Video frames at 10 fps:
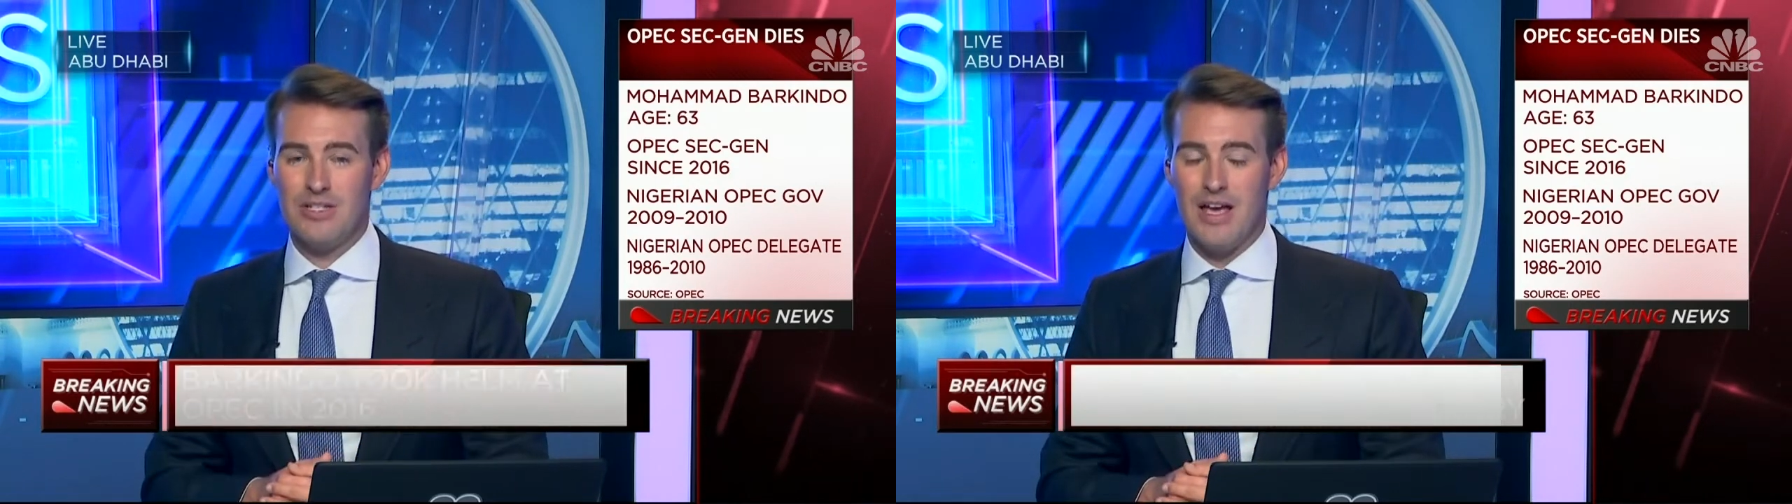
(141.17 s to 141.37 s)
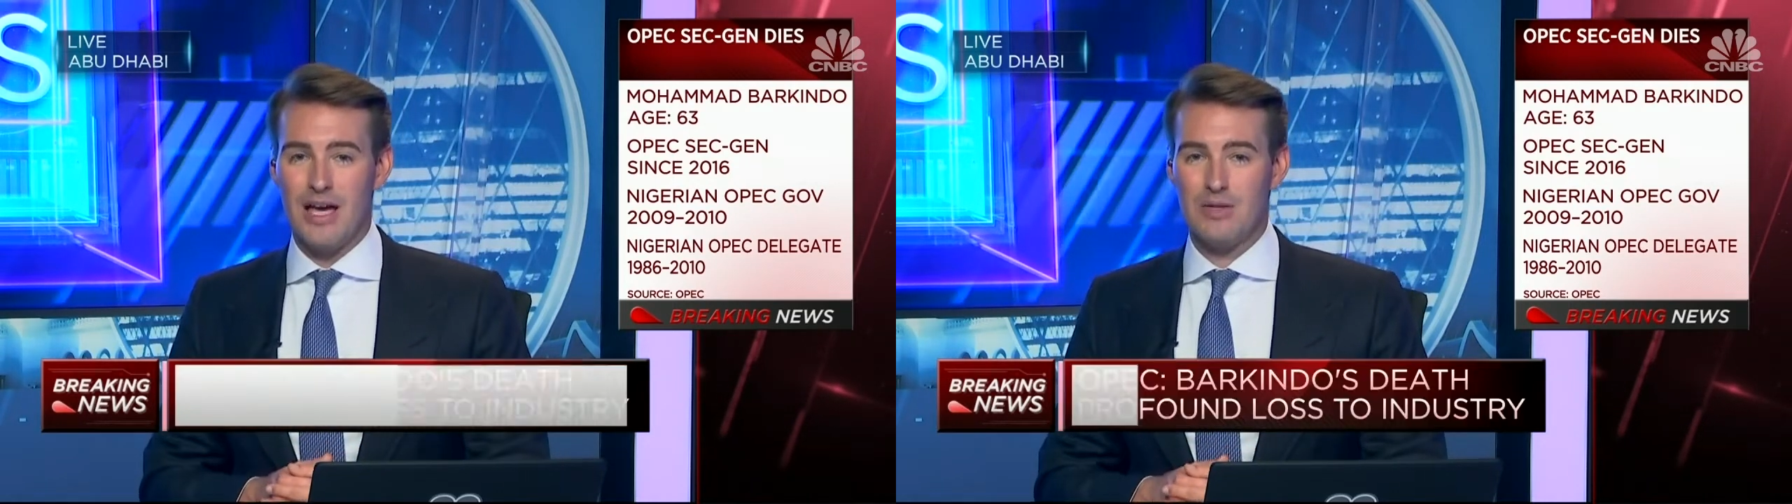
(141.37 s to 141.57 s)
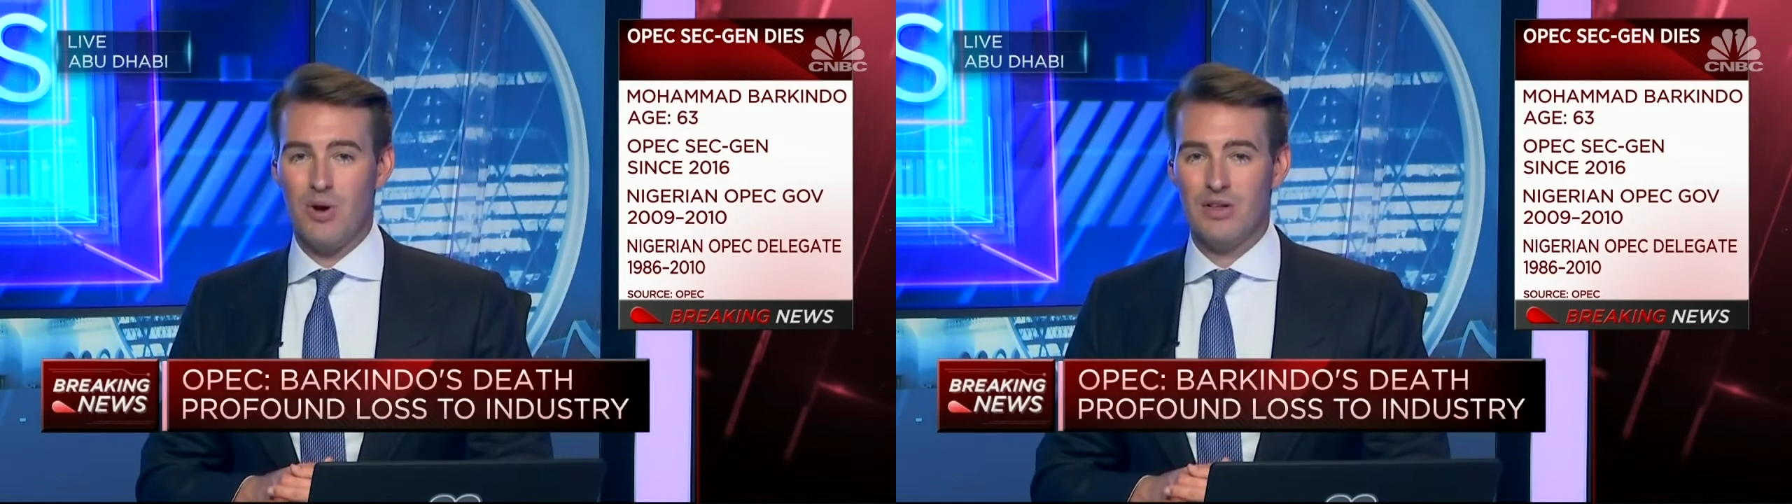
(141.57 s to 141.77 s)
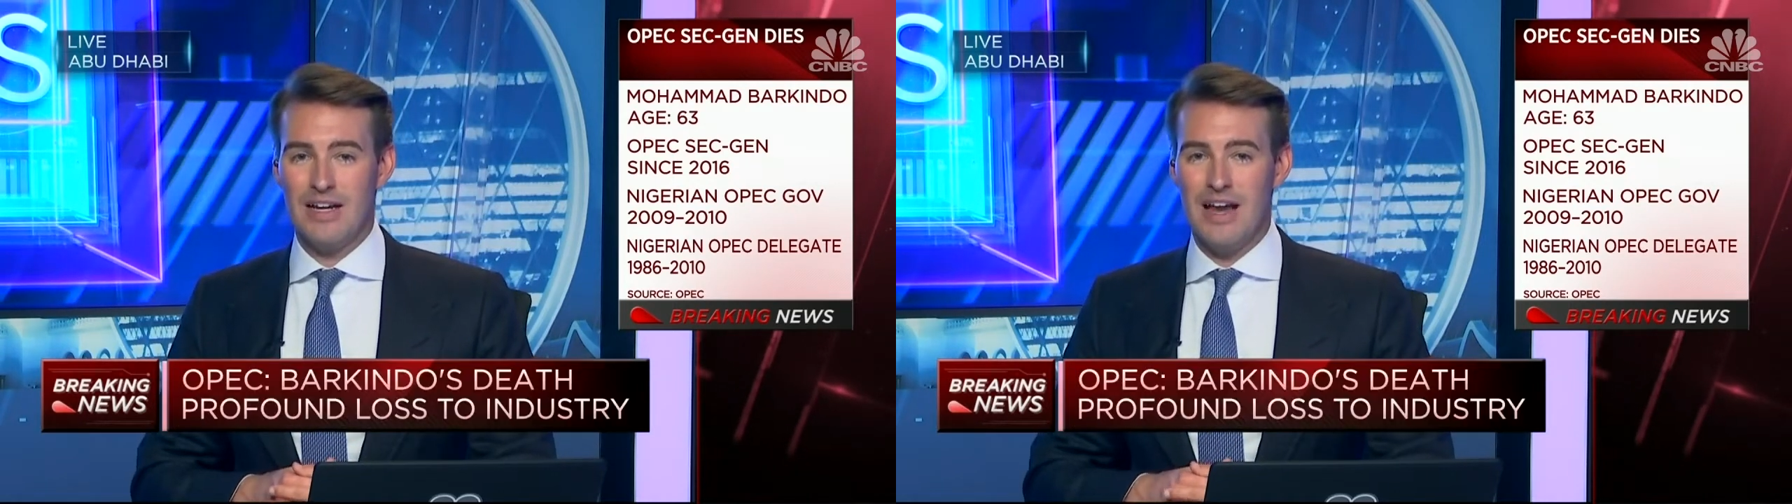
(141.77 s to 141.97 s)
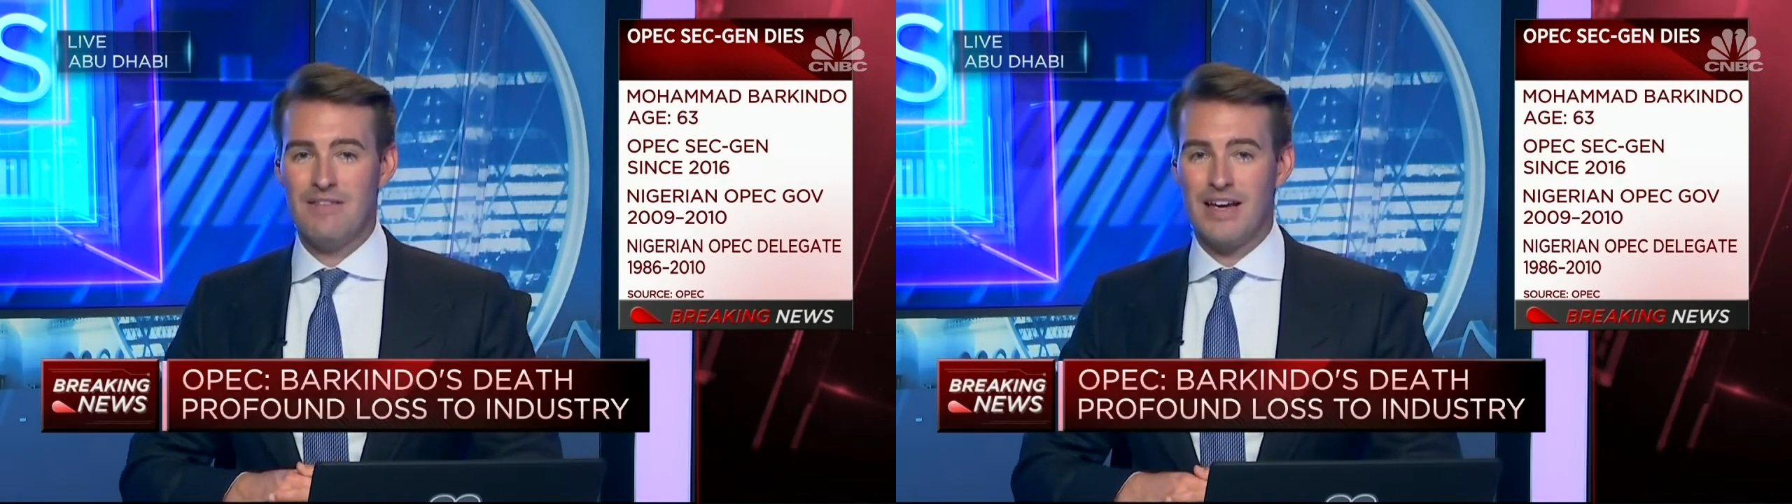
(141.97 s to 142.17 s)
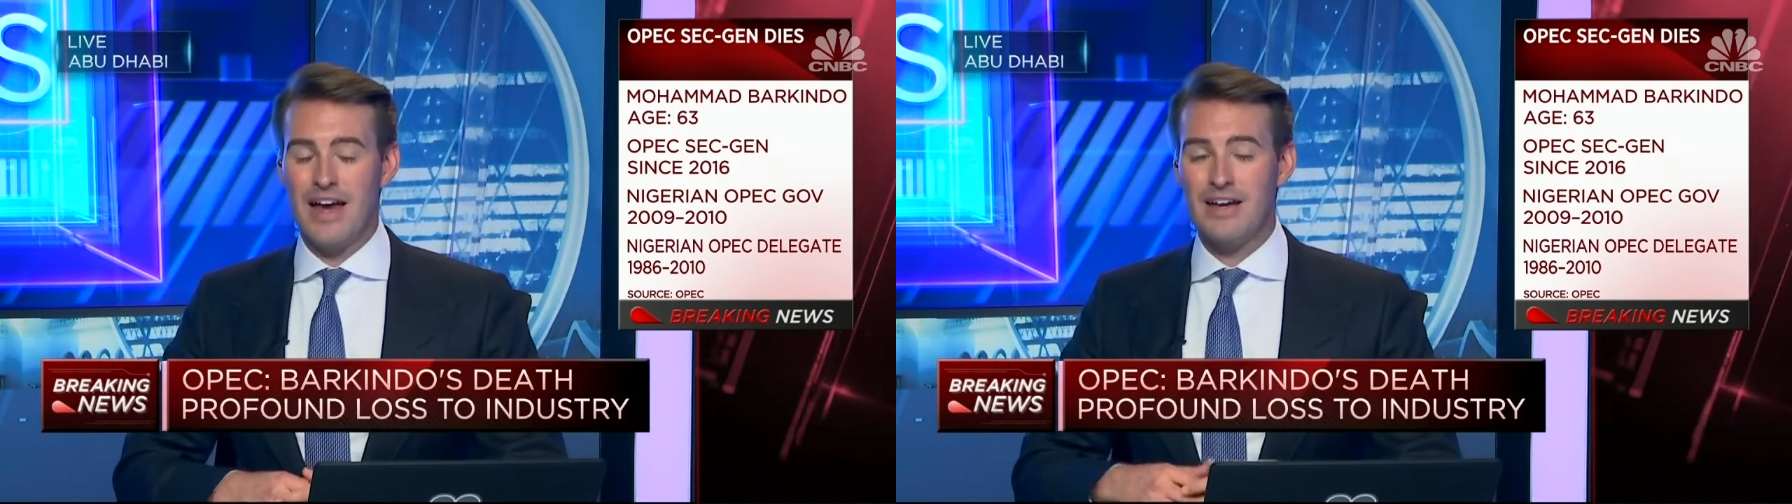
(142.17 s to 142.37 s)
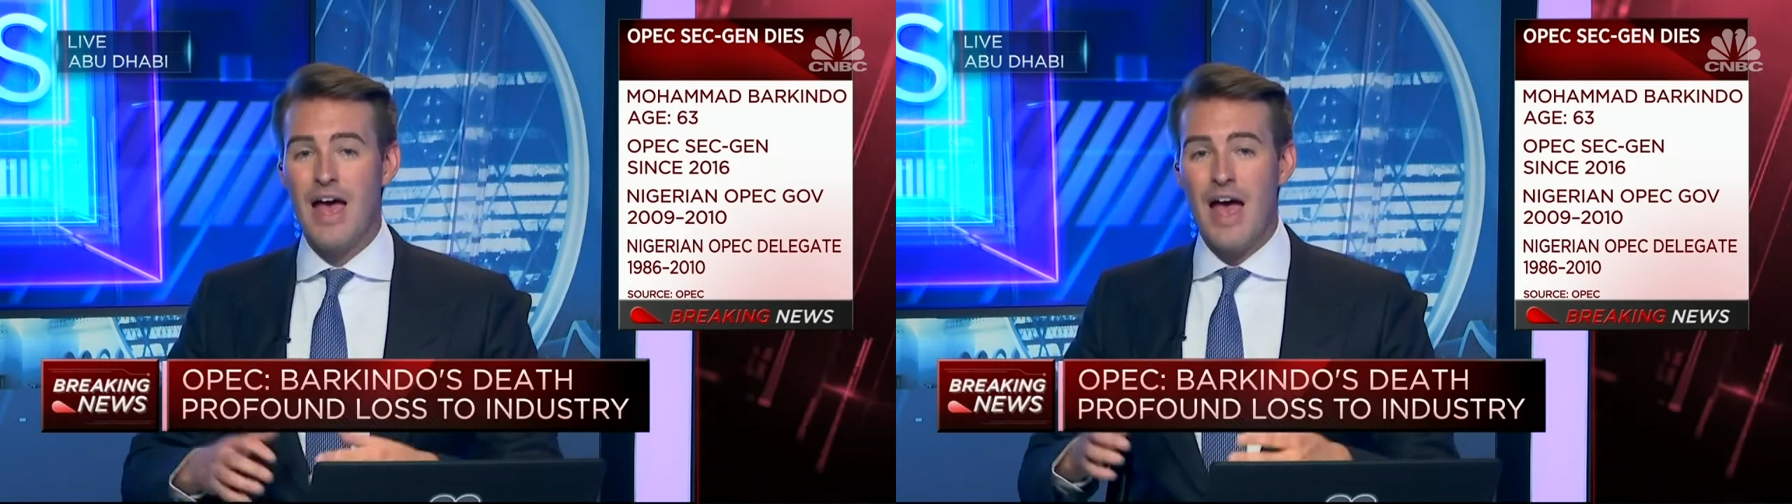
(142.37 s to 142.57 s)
to expertly navigate,